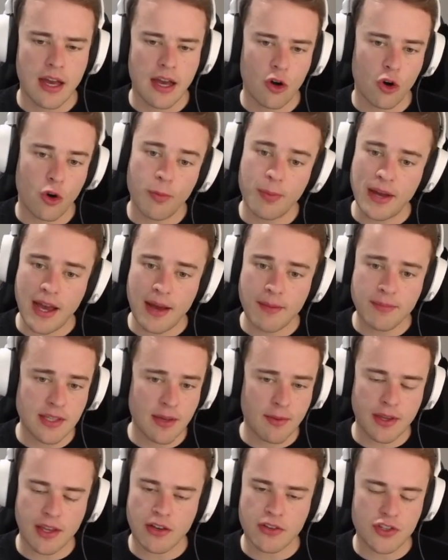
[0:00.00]
or perhaps
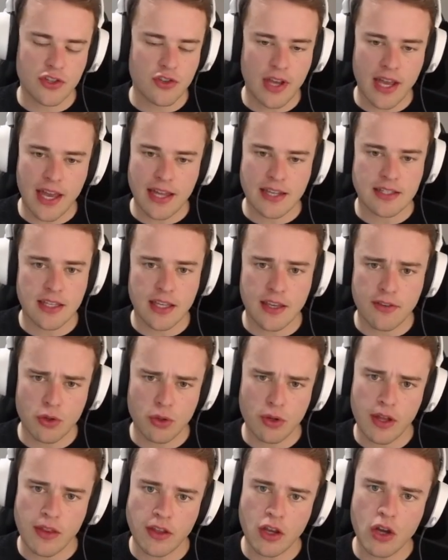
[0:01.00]
something else in your hand to give you
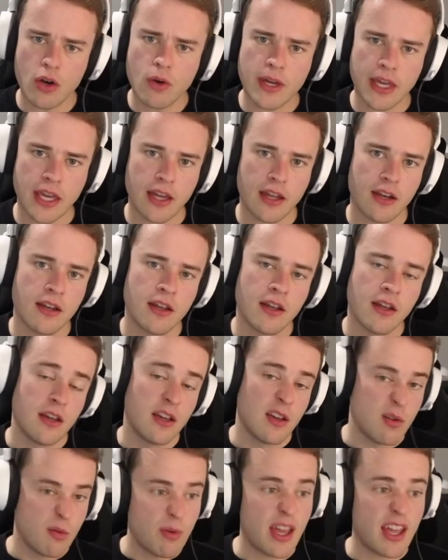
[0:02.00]
another Go Again,
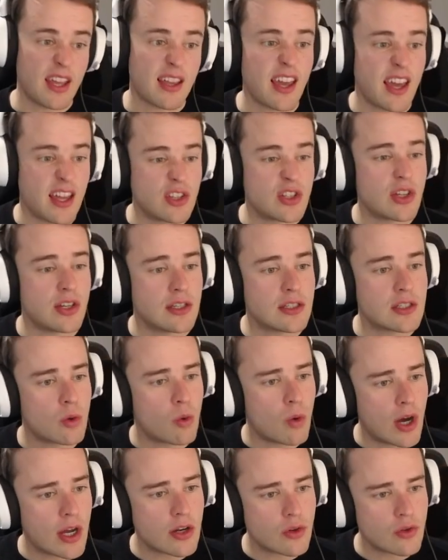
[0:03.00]
it can turn into
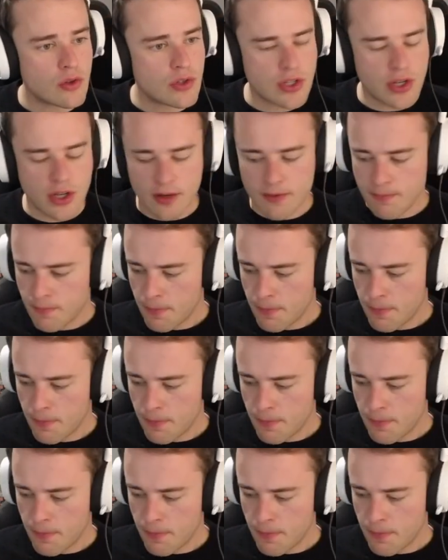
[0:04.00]
quite a good turn.